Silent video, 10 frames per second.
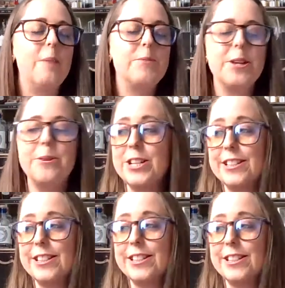So she
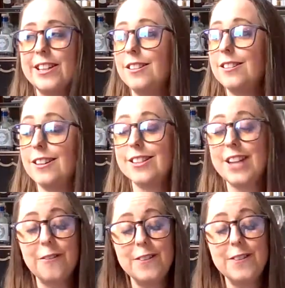said,
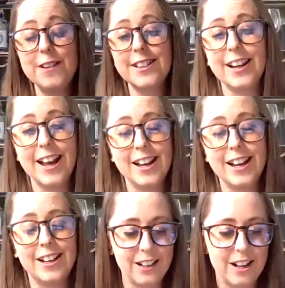Stephanie's like a
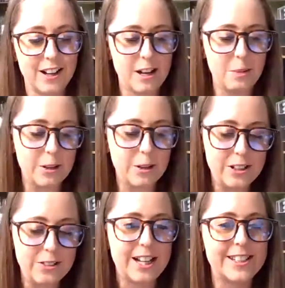bottle
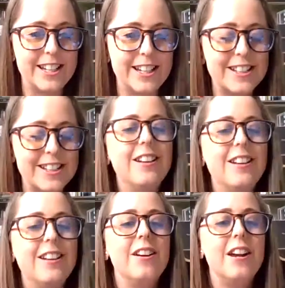of Tussies.
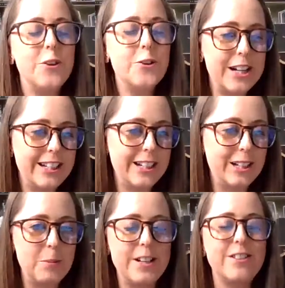If you drink a
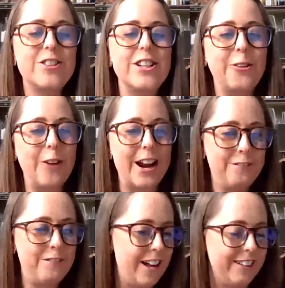little bit, she's
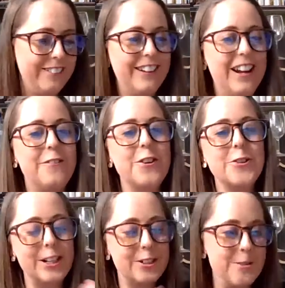great fun. If you
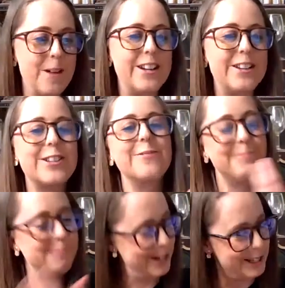drink too much,
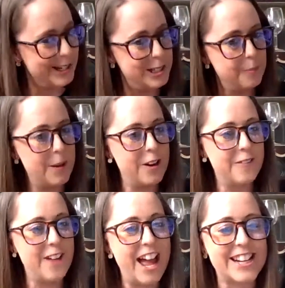it's a bit of a
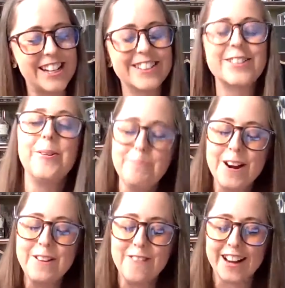headache. So
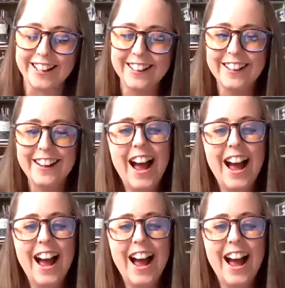pretty funny.